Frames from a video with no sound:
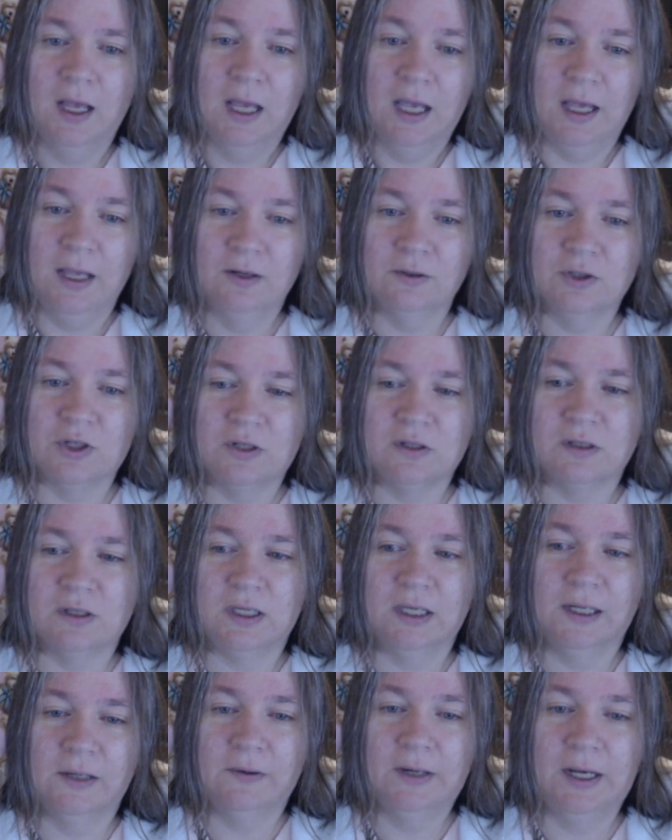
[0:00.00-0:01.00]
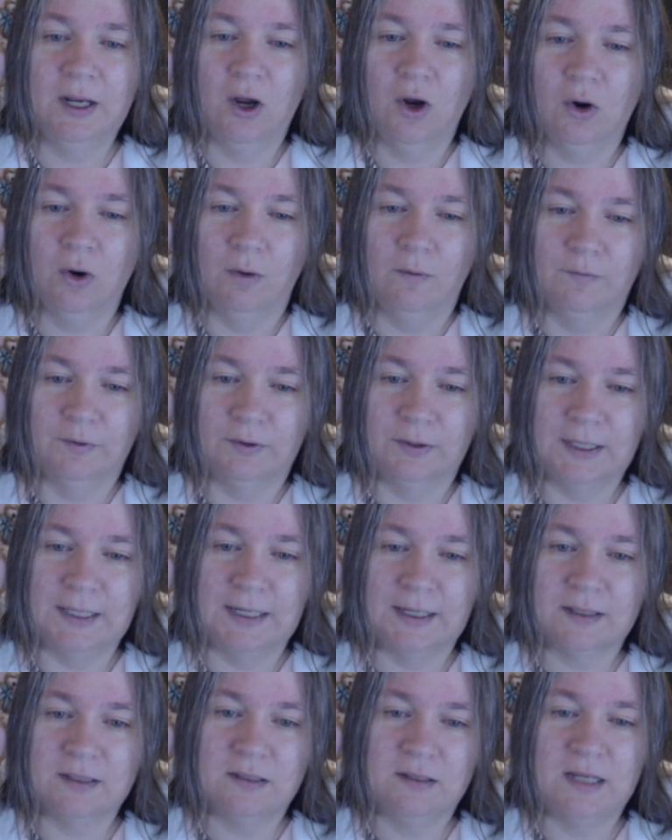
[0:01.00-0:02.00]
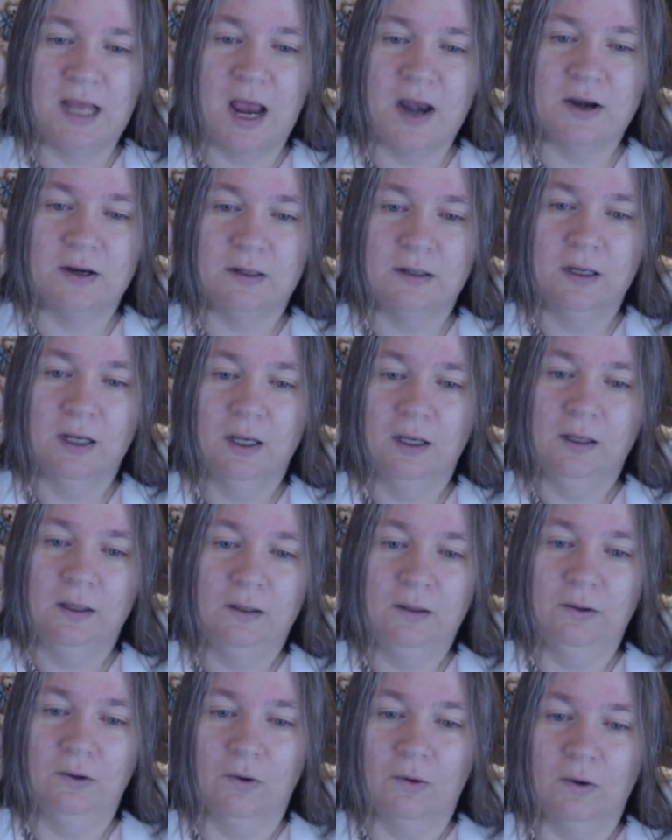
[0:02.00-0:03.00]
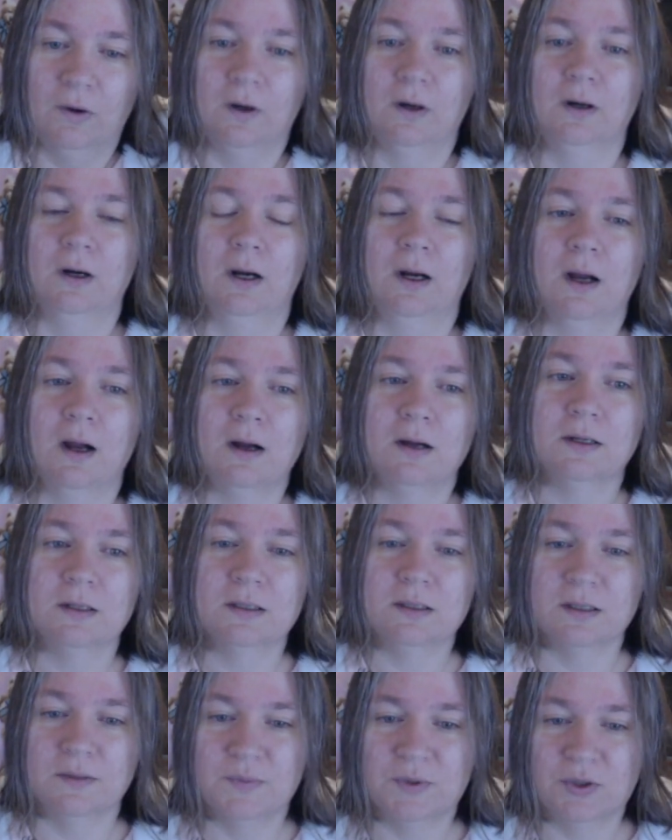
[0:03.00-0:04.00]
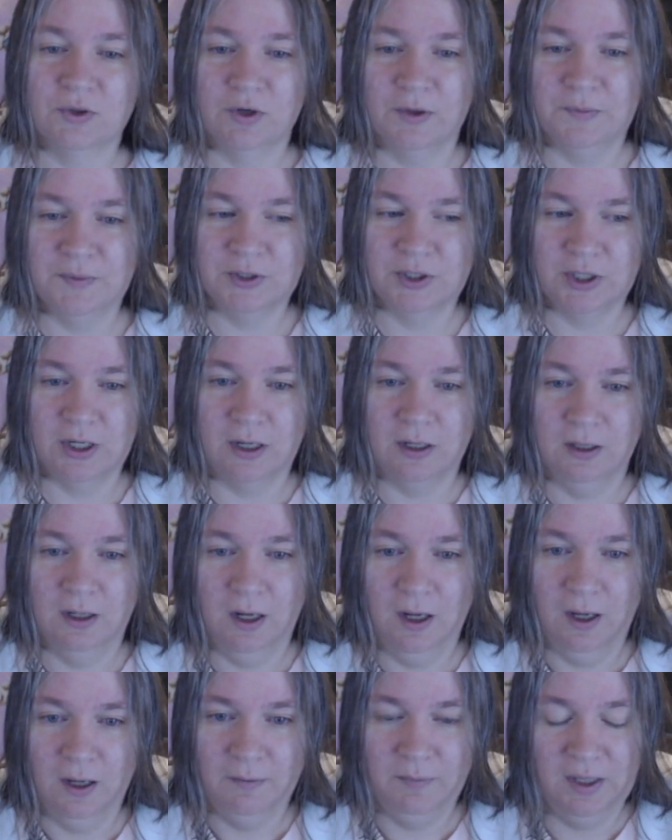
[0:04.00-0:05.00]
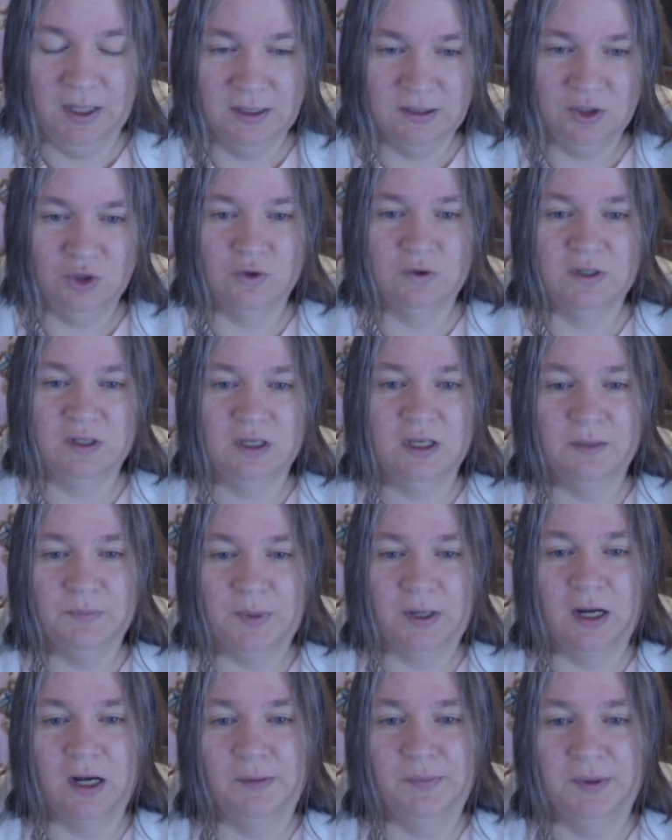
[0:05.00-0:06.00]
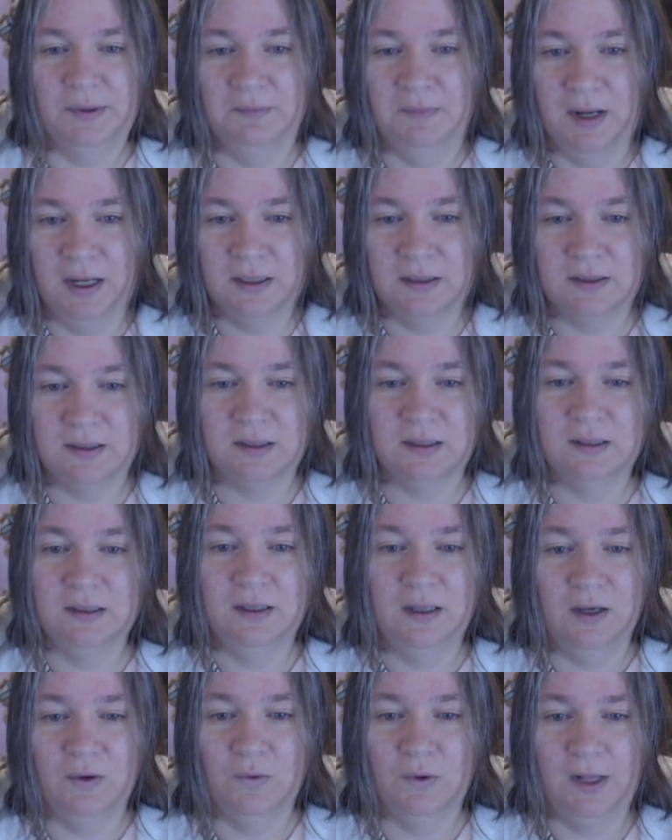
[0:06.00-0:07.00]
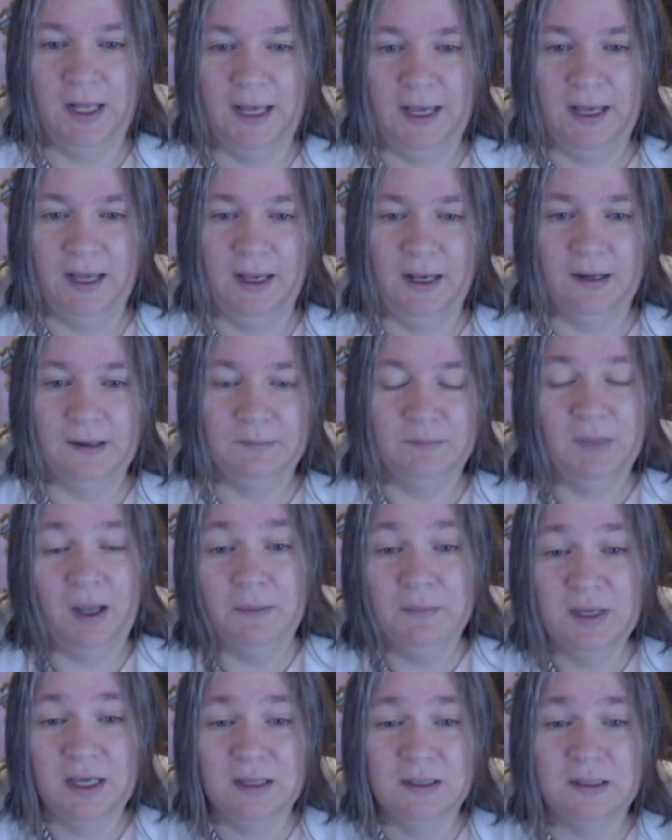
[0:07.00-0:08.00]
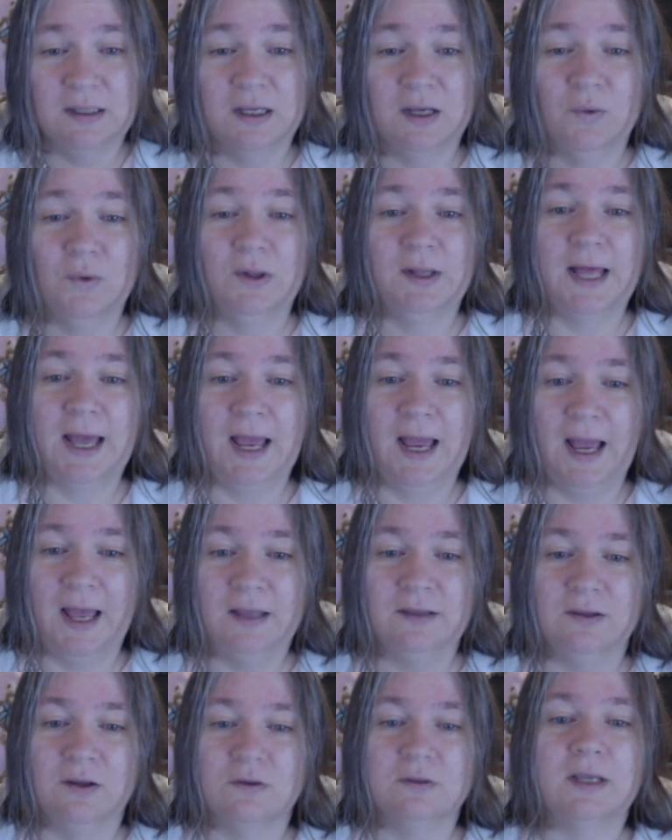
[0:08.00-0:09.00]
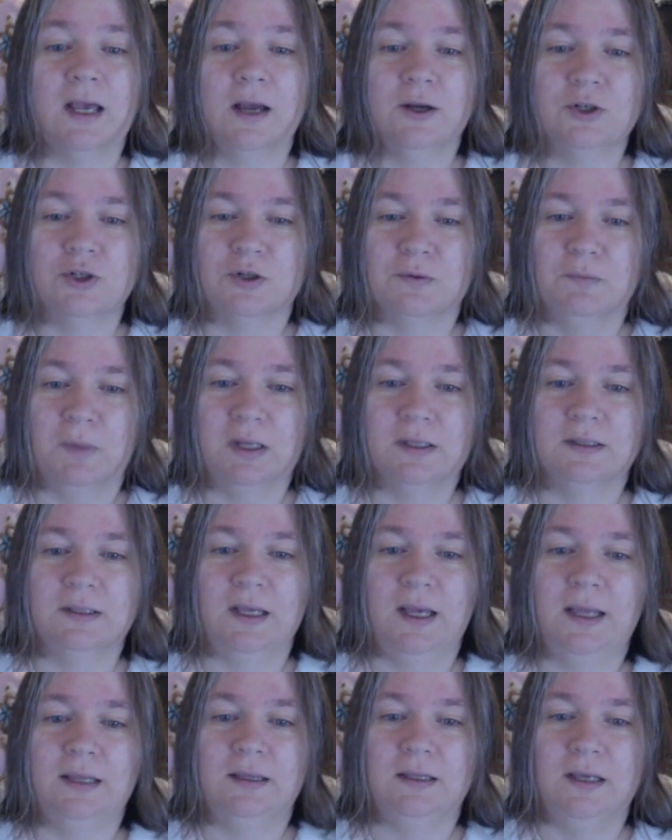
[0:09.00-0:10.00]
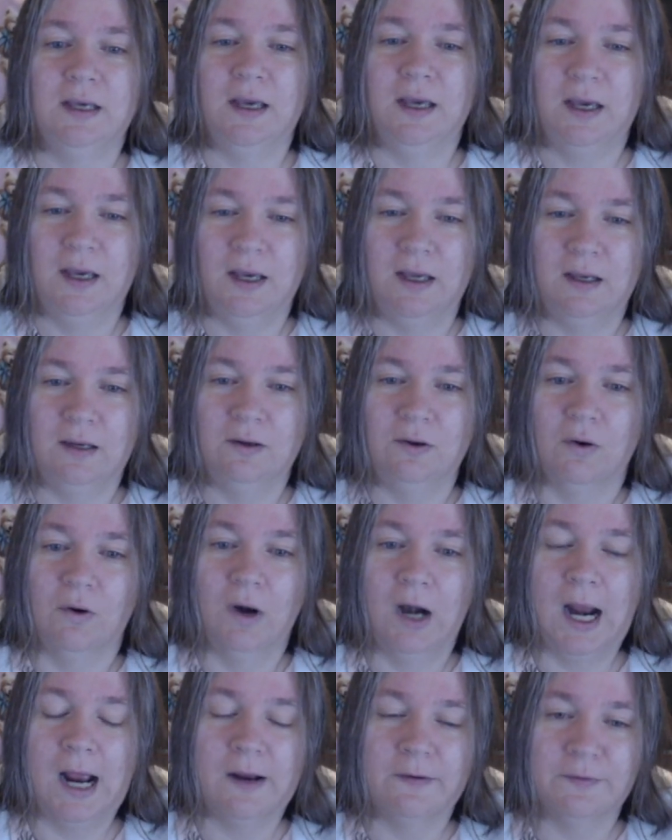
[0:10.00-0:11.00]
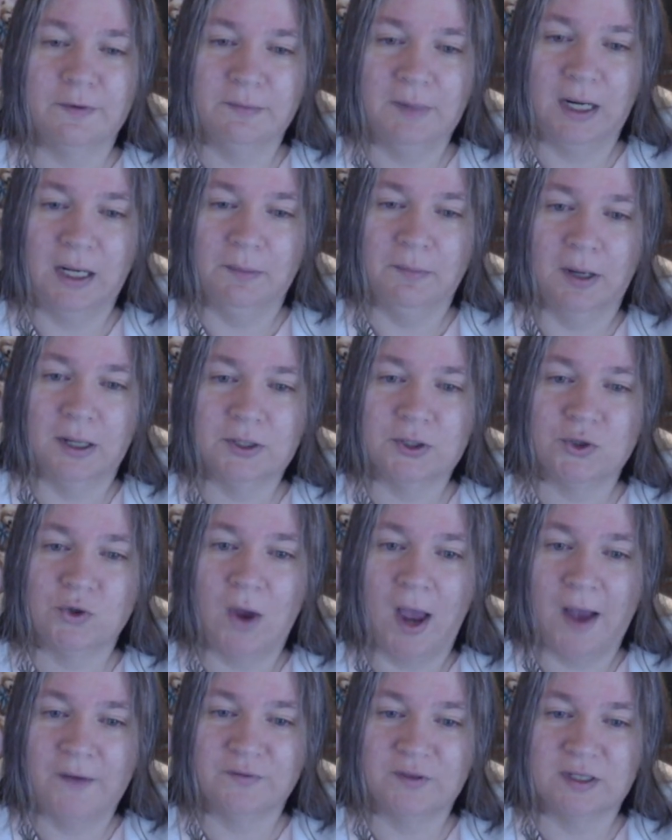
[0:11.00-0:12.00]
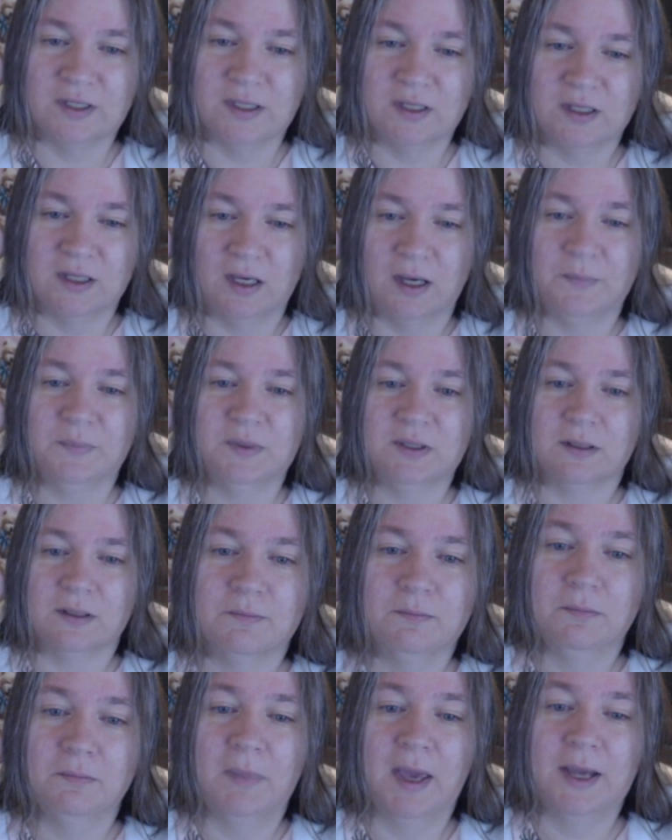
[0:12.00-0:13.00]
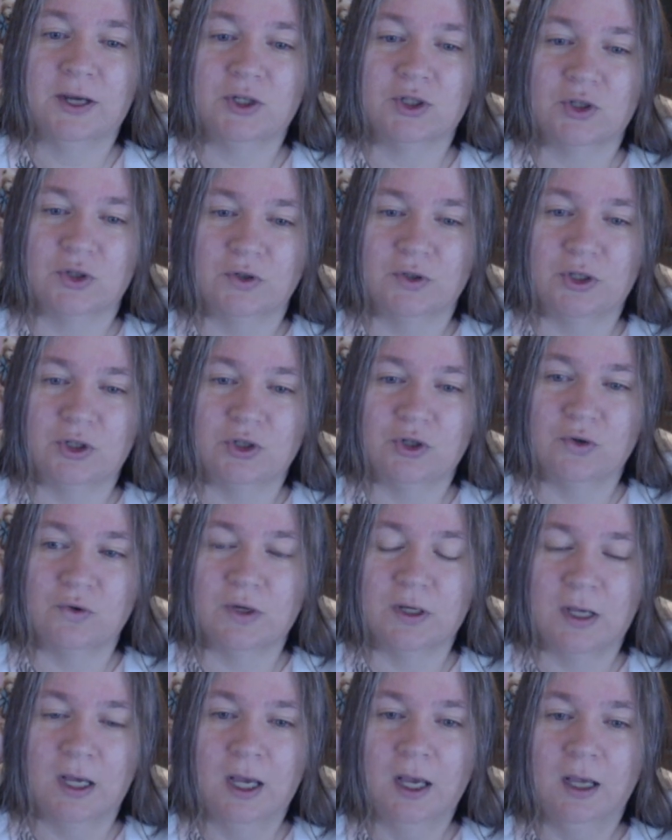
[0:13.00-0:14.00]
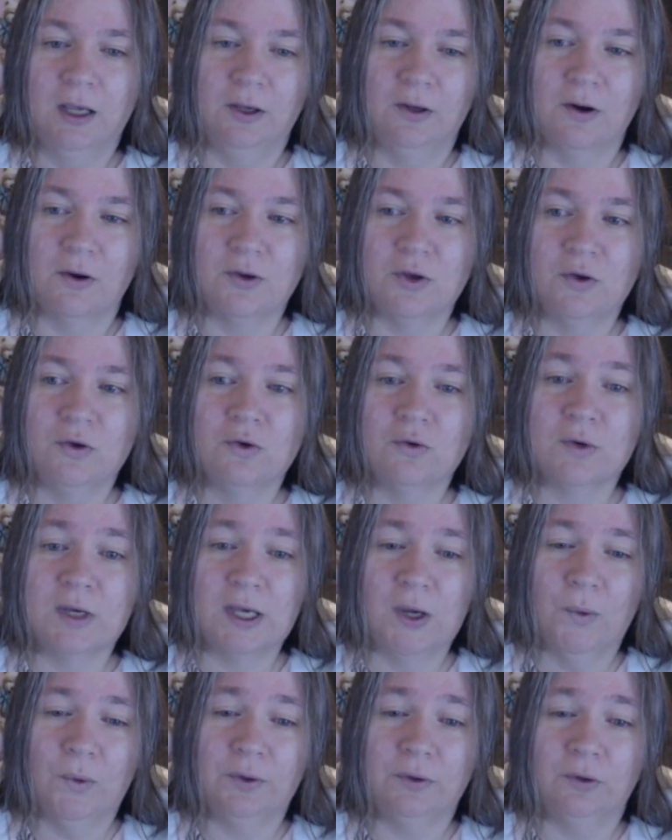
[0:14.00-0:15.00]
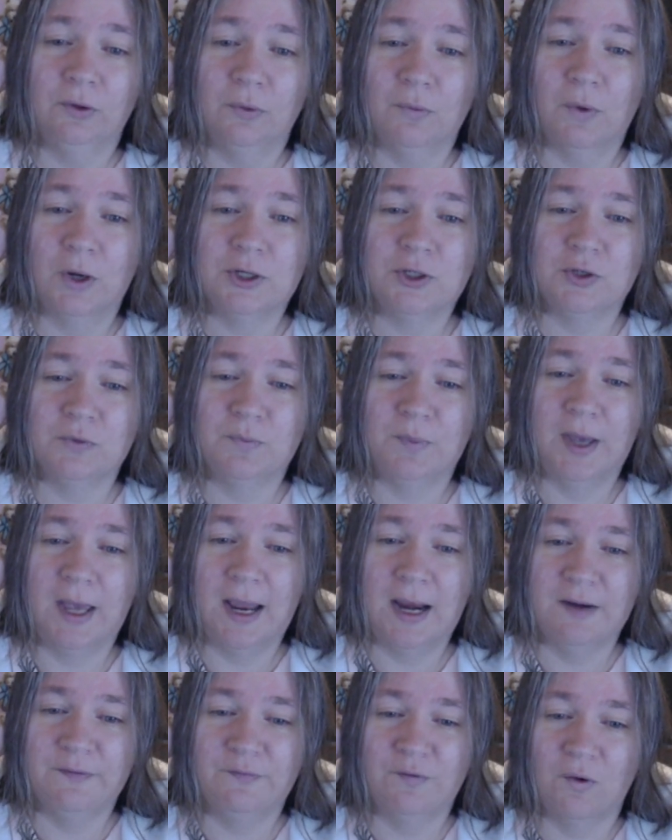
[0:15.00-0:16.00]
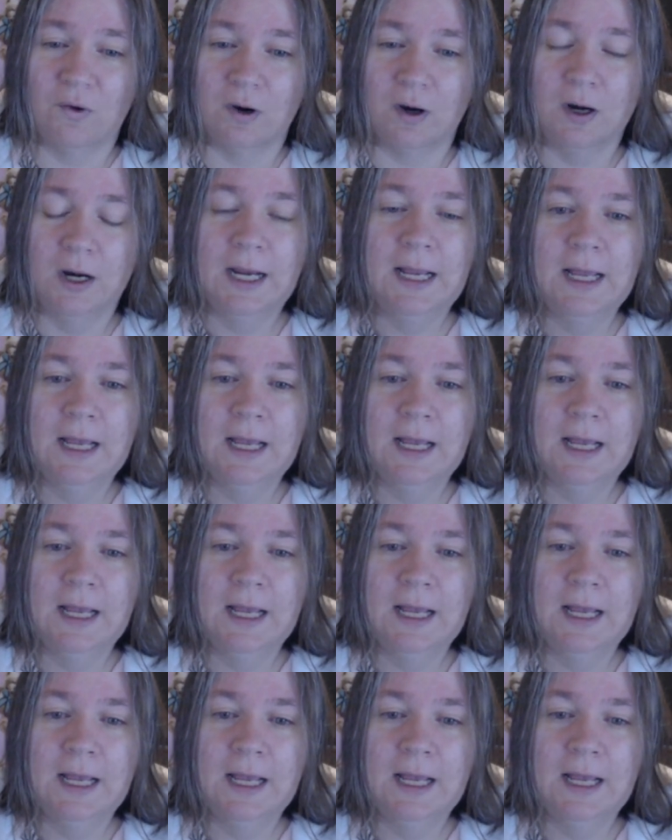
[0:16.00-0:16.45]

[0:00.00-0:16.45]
It'll just carry over and extend your subscription. Because you skip a couple months, it will add, I'm guessing it will add those extra months at the end, or however many months you have to skip to make sure that you get what you paid for.